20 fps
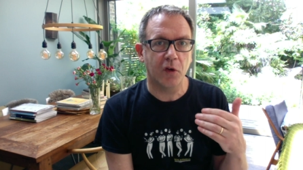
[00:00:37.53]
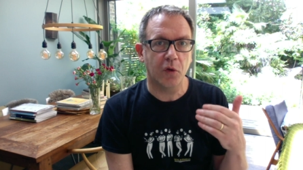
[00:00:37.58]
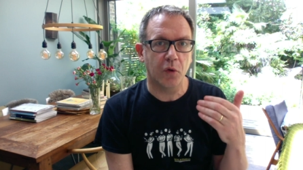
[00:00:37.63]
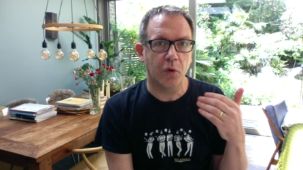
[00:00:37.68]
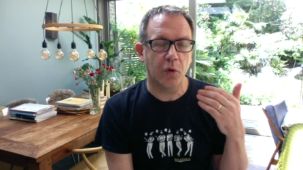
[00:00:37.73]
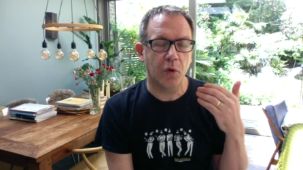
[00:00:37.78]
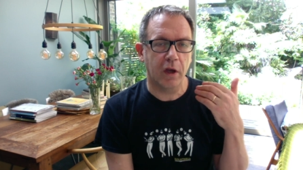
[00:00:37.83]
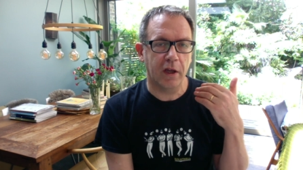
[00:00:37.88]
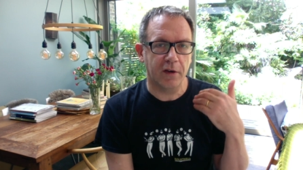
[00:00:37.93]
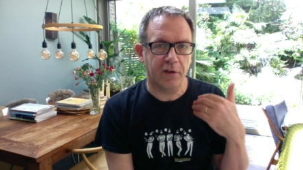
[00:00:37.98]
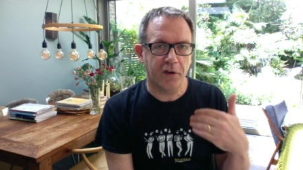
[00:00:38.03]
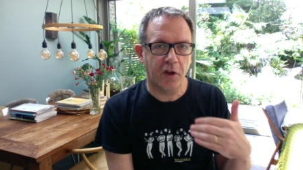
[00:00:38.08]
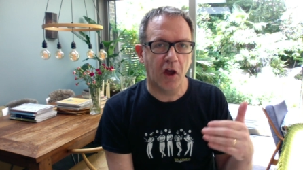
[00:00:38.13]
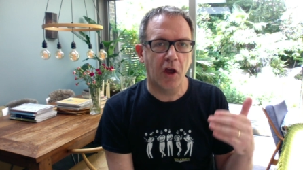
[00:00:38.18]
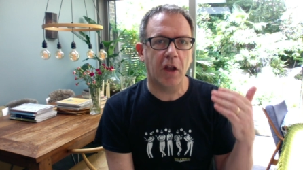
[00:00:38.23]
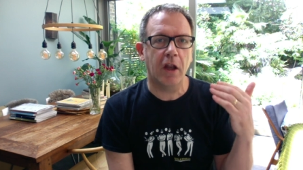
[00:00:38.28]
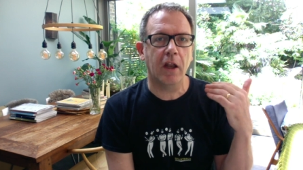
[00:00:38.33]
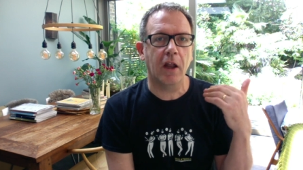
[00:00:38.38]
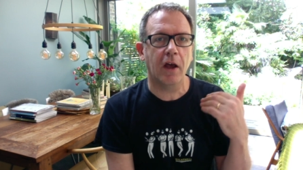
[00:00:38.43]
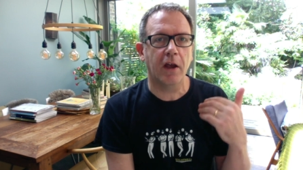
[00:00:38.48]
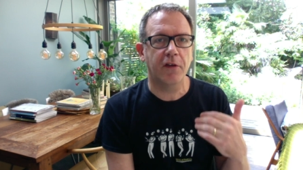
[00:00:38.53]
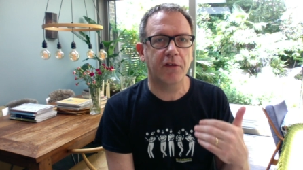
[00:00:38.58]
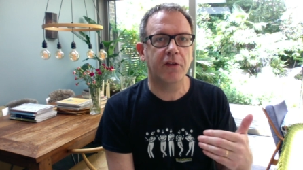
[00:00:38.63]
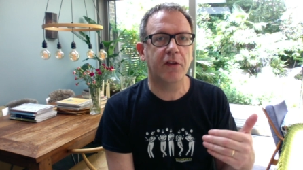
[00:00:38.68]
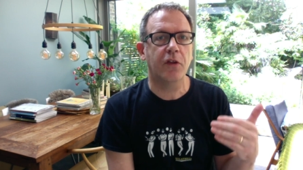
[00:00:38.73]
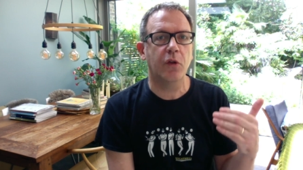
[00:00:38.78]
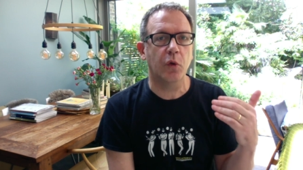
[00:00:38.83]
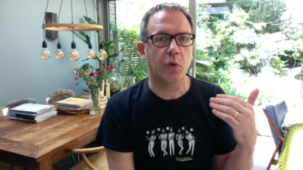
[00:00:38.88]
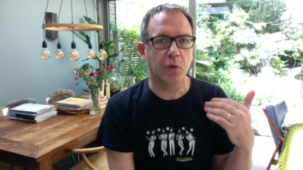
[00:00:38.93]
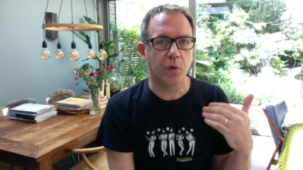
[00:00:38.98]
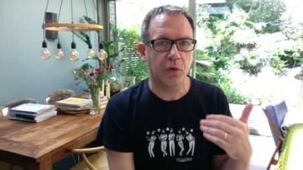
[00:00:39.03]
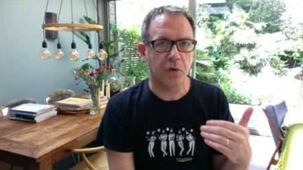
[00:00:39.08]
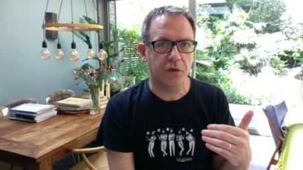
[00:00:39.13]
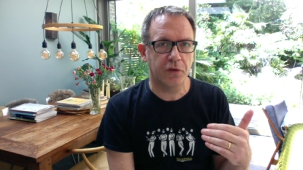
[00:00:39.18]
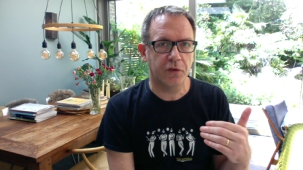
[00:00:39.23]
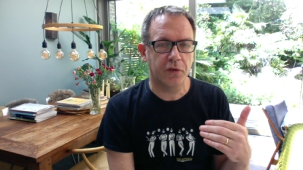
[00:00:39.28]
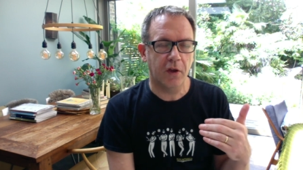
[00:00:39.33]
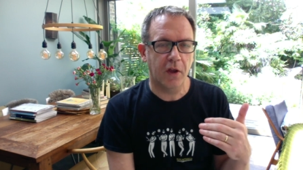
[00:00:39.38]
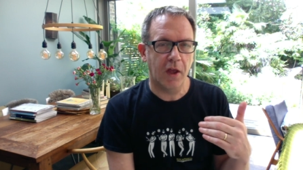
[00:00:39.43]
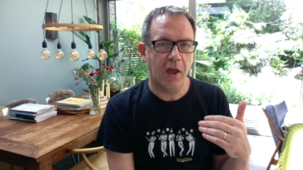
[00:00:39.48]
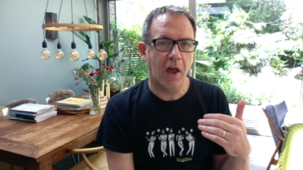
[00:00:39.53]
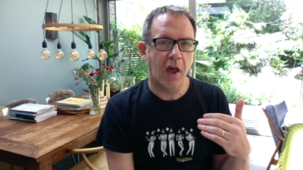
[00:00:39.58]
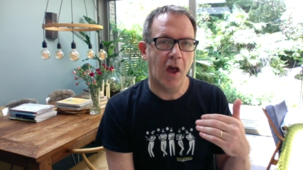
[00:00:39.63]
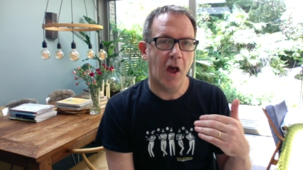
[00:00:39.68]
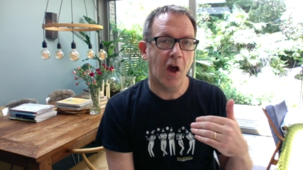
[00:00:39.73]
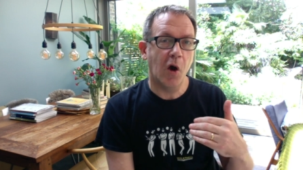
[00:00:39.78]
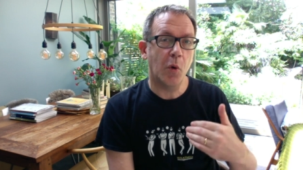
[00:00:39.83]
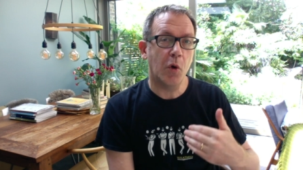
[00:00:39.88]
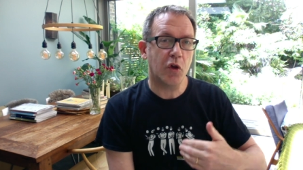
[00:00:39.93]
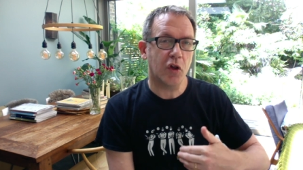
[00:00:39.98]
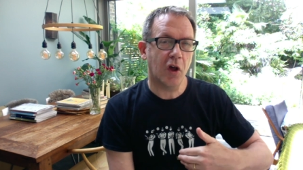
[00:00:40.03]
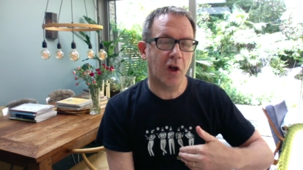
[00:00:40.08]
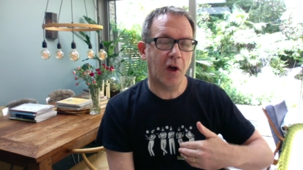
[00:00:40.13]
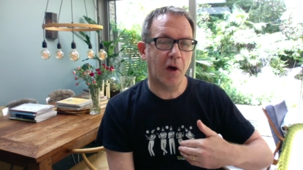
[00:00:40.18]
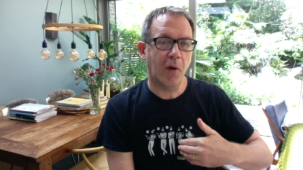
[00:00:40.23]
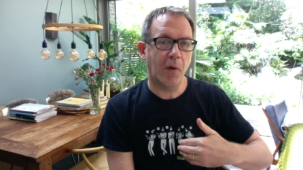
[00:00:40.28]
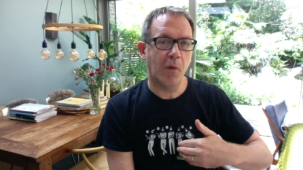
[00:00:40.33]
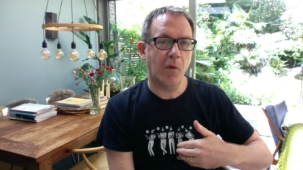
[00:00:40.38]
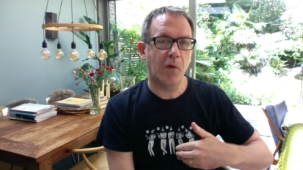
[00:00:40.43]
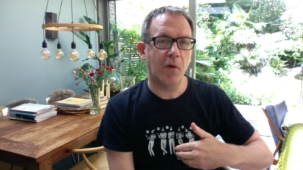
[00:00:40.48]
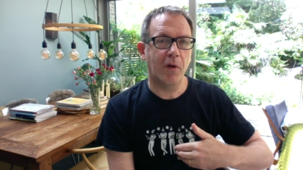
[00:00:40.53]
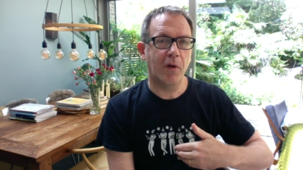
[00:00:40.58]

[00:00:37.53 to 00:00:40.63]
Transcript: or internalise thoughts which are